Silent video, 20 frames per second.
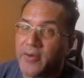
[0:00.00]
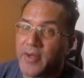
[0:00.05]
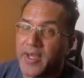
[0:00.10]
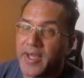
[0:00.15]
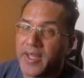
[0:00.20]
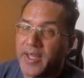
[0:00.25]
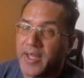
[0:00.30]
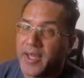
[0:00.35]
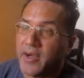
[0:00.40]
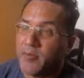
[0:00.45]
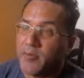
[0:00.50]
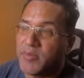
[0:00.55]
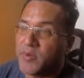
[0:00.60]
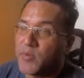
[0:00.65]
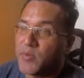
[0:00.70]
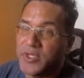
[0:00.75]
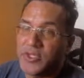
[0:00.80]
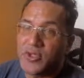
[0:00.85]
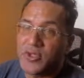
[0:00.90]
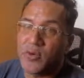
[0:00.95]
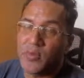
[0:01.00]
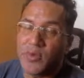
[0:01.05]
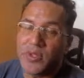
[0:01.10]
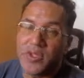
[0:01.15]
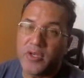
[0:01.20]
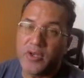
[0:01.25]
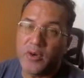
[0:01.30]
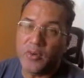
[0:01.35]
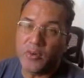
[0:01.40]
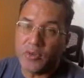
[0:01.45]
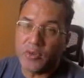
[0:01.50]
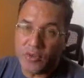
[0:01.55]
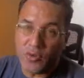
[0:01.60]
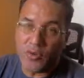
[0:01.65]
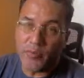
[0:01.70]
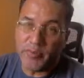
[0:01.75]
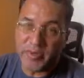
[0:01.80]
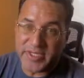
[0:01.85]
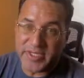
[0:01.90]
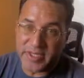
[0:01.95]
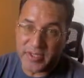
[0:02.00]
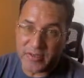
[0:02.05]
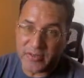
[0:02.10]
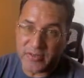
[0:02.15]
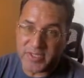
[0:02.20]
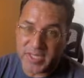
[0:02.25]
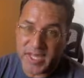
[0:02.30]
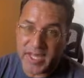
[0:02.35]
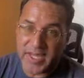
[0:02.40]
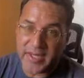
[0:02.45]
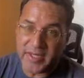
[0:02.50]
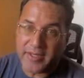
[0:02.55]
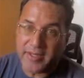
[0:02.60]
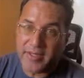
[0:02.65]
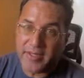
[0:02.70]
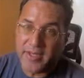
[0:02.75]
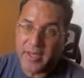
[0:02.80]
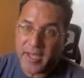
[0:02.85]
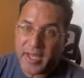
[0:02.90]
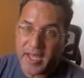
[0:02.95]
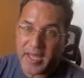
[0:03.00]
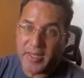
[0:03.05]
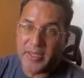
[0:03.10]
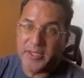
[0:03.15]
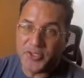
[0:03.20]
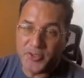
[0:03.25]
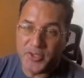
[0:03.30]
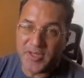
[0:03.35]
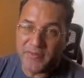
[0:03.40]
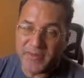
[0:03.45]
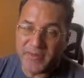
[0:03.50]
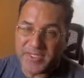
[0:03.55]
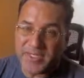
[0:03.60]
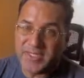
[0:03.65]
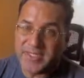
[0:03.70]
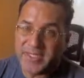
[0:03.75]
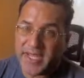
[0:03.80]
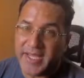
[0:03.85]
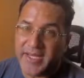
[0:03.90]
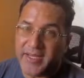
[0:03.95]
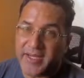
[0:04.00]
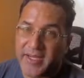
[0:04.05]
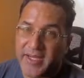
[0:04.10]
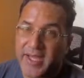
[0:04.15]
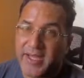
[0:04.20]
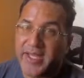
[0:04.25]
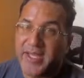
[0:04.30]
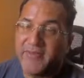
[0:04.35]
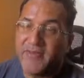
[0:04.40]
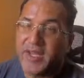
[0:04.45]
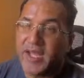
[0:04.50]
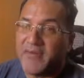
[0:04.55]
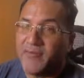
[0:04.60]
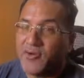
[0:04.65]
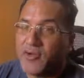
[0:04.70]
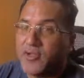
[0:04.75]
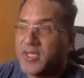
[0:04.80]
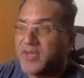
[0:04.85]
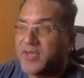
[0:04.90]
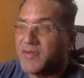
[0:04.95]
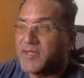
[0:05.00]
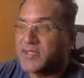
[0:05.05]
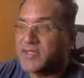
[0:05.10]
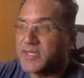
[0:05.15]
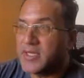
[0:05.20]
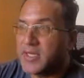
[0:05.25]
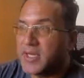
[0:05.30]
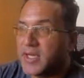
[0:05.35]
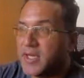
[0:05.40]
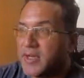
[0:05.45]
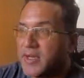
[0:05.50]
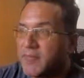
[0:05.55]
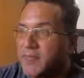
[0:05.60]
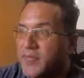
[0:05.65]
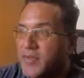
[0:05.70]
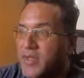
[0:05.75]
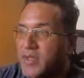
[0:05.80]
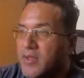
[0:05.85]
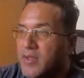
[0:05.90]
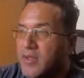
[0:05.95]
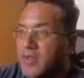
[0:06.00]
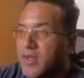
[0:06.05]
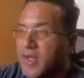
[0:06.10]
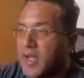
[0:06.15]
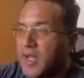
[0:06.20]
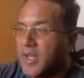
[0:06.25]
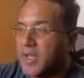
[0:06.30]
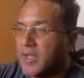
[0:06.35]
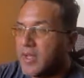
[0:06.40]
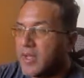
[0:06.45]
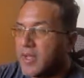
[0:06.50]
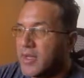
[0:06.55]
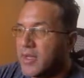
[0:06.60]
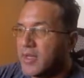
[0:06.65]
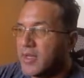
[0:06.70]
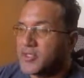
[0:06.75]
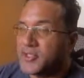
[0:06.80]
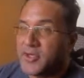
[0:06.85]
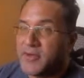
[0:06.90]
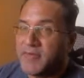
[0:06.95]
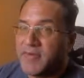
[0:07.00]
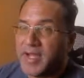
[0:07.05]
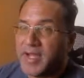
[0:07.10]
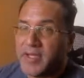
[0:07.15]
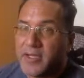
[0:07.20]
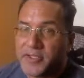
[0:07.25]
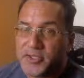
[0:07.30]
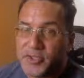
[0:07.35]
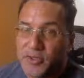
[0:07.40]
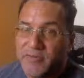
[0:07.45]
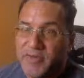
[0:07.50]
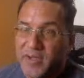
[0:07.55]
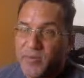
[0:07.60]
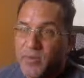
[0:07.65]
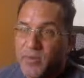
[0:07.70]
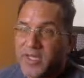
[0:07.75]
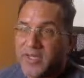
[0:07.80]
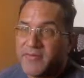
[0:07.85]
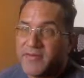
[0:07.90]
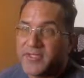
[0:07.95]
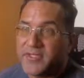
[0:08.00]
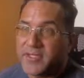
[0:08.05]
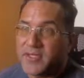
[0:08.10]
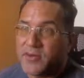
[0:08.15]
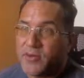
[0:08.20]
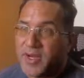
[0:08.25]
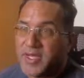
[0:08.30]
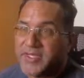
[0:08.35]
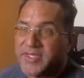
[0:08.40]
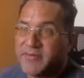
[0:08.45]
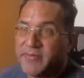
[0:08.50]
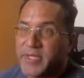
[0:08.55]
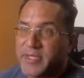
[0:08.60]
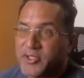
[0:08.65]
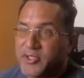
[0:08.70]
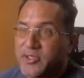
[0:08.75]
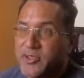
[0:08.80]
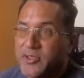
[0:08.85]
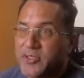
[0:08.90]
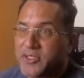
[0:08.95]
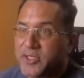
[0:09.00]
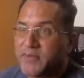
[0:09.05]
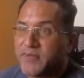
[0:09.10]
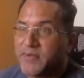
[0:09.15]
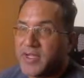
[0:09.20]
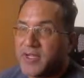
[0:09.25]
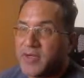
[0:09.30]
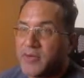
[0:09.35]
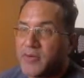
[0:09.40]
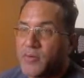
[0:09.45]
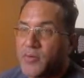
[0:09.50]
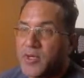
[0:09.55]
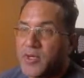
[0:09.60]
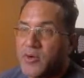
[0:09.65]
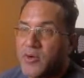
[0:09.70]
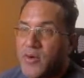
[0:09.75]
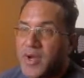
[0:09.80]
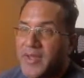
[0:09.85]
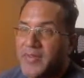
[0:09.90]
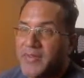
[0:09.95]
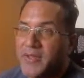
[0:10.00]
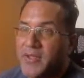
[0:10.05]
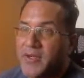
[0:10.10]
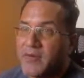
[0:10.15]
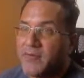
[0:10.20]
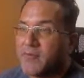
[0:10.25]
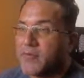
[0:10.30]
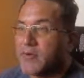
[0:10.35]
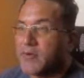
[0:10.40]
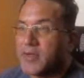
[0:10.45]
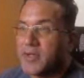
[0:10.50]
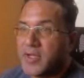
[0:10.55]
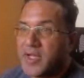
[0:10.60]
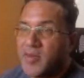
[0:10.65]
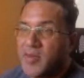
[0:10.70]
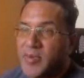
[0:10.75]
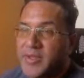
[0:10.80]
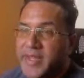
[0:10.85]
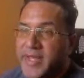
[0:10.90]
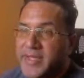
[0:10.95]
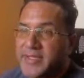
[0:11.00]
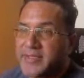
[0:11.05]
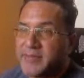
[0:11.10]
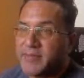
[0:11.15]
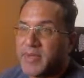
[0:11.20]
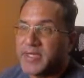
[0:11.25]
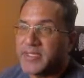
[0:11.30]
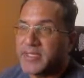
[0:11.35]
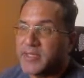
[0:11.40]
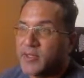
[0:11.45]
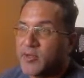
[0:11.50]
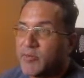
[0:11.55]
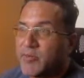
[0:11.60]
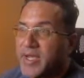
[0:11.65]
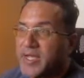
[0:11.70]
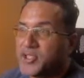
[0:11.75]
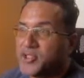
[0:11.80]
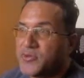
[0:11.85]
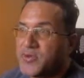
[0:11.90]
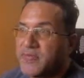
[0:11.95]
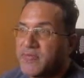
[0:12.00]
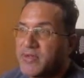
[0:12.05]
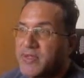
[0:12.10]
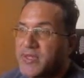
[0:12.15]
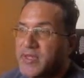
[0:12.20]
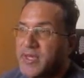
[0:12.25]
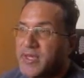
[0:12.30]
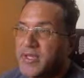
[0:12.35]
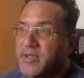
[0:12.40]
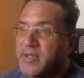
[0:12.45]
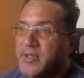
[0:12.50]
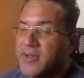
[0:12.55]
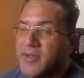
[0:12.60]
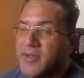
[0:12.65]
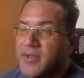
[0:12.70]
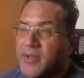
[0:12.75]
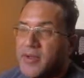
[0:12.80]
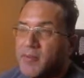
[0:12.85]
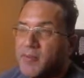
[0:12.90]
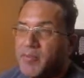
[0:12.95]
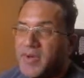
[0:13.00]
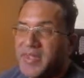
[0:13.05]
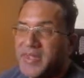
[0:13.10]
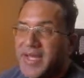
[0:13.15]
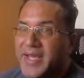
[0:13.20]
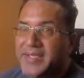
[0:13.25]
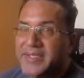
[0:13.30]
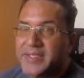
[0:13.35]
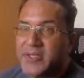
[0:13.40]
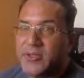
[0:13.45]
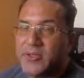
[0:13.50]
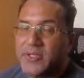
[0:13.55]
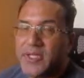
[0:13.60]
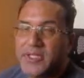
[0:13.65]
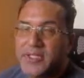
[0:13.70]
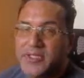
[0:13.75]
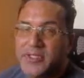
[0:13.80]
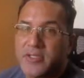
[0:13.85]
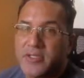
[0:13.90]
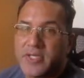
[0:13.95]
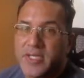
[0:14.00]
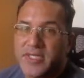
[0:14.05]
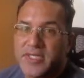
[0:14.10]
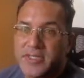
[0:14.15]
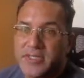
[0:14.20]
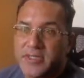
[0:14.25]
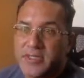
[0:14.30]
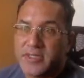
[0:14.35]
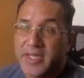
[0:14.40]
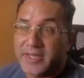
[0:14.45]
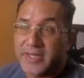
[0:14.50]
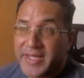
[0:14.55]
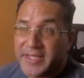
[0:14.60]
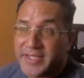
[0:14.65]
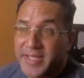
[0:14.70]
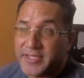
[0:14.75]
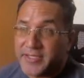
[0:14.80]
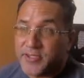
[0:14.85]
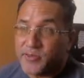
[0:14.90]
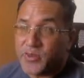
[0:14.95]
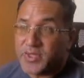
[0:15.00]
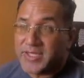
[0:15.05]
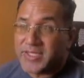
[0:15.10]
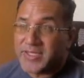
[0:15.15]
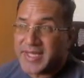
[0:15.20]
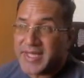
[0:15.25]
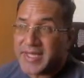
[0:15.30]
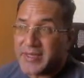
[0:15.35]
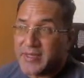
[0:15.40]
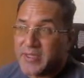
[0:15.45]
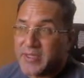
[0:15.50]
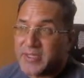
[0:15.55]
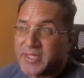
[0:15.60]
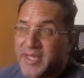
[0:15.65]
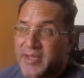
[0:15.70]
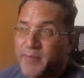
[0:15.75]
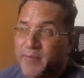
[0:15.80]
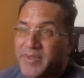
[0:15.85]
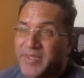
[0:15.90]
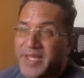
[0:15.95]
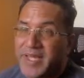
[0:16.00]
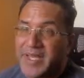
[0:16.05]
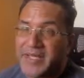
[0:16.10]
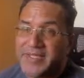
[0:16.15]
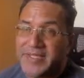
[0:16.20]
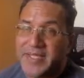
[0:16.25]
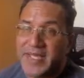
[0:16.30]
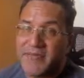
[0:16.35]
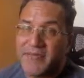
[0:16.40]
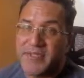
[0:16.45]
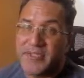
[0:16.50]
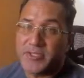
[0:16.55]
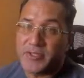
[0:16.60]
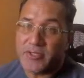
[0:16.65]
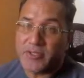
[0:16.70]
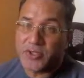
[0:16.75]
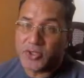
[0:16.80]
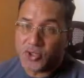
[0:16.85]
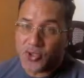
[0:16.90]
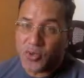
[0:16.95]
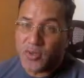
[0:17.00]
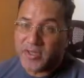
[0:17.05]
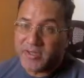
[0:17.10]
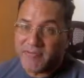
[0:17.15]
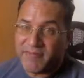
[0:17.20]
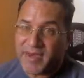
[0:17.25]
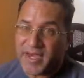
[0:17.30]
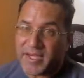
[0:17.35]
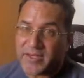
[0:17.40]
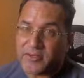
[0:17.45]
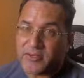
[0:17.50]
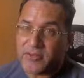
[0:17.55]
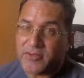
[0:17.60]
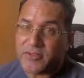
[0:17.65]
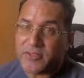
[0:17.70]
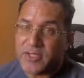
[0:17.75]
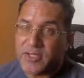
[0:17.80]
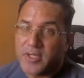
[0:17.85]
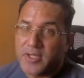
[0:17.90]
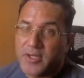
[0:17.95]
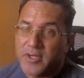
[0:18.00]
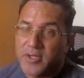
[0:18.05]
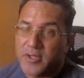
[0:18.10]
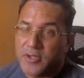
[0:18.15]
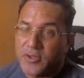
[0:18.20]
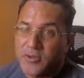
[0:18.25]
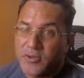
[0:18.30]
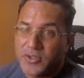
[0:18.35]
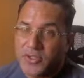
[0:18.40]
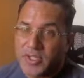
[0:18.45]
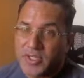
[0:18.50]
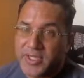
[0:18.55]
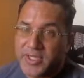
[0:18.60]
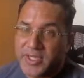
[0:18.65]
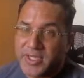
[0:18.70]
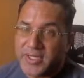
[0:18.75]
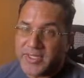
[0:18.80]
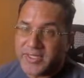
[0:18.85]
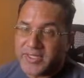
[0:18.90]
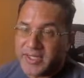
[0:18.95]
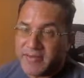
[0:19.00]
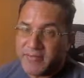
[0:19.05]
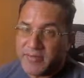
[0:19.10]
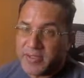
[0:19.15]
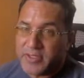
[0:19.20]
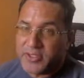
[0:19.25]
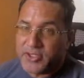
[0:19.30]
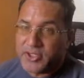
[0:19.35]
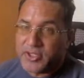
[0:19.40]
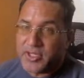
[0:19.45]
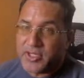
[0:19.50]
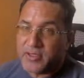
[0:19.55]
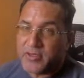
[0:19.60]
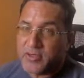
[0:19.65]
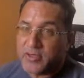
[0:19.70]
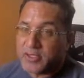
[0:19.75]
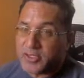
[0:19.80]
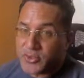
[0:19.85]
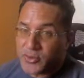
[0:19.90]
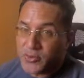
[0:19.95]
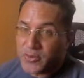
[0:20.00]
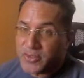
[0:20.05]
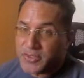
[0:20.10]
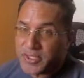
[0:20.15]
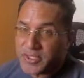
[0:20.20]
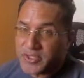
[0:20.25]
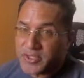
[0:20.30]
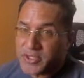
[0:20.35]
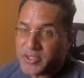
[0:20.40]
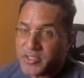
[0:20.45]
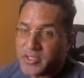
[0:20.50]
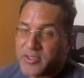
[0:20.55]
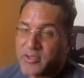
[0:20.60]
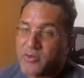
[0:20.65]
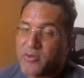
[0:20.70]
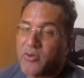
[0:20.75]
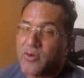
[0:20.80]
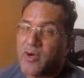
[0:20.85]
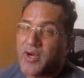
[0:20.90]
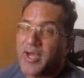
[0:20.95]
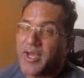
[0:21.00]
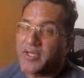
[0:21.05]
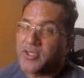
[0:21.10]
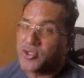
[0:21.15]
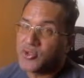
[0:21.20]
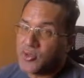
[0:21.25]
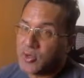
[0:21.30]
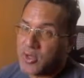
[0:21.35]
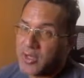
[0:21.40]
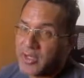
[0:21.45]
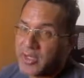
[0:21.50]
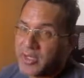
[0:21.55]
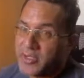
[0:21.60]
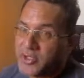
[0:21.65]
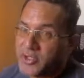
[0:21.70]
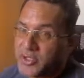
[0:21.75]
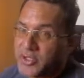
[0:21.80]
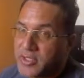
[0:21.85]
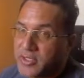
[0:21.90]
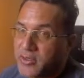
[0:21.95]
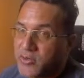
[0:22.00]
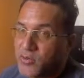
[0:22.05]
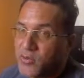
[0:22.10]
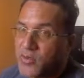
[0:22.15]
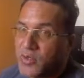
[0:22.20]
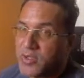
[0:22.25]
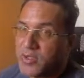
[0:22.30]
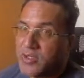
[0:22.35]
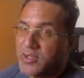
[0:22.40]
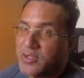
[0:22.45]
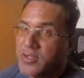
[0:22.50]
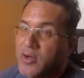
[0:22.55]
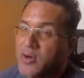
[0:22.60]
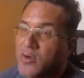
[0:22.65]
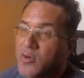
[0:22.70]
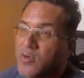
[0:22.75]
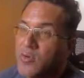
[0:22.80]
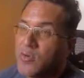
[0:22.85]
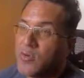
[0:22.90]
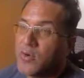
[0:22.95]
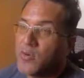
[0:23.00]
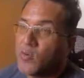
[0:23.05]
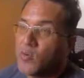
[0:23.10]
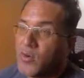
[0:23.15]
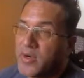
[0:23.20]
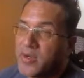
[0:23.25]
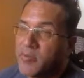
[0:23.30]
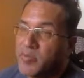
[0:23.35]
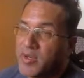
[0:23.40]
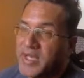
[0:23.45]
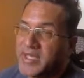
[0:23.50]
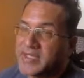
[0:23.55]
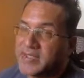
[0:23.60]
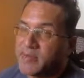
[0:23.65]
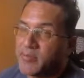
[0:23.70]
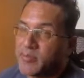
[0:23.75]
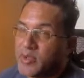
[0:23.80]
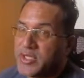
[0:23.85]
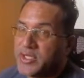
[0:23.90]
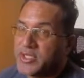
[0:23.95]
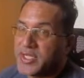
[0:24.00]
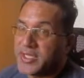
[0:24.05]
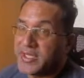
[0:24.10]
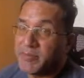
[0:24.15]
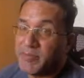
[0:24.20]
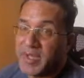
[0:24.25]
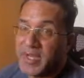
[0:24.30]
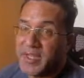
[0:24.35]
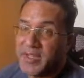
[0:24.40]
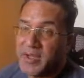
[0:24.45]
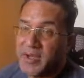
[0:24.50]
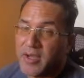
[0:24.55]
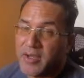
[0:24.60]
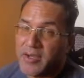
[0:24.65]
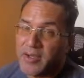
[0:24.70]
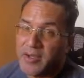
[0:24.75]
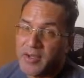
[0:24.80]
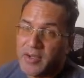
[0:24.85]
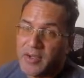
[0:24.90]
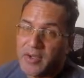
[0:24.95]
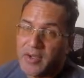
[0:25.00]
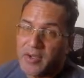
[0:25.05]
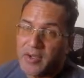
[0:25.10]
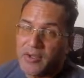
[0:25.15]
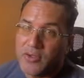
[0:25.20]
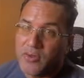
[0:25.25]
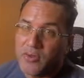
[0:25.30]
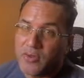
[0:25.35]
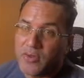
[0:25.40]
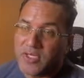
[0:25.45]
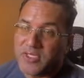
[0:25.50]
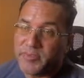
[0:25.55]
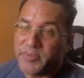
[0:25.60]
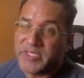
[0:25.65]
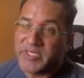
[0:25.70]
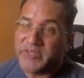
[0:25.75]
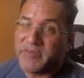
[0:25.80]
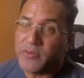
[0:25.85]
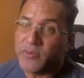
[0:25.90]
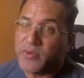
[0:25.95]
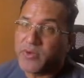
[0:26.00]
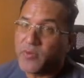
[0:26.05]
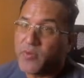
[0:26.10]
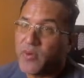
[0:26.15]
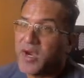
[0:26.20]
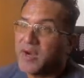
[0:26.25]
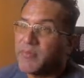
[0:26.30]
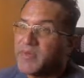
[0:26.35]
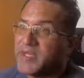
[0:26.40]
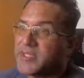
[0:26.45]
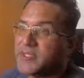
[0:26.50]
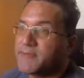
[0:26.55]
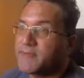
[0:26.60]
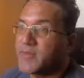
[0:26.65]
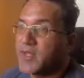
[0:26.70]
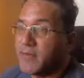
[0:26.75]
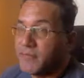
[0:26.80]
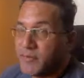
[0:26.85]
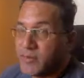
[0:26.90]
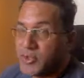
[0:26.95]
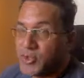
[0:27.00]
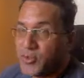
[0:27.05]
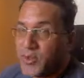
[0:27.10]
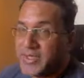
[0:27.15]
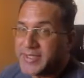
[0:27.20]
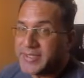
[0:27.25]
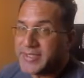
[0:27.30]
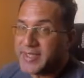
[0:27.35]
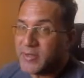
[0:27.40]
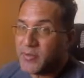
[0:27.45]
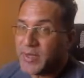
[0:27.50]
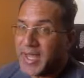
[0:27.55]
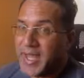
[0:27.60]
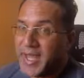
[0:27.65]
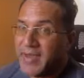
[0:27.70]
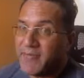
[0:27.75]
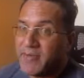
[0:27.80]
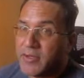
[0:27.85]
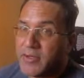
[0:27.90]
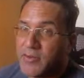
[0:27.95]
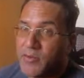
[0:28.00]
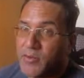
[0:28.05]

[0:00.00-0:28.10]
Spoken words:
out, but we don't really know your particular site unless you give us the data. And even after you give us a survey will give us a cross dimension. A surveyor will go out there for a couple $1,000 and they'll measure everything, but that still doesn't that tells us what the site looks like, but that doesn't give us the controlling factors. Usually, a civil engineer, a soils engineer, or a hydraulic engineer will know where to place a bridge at, depending on your specific requirements. A few choices that we have here,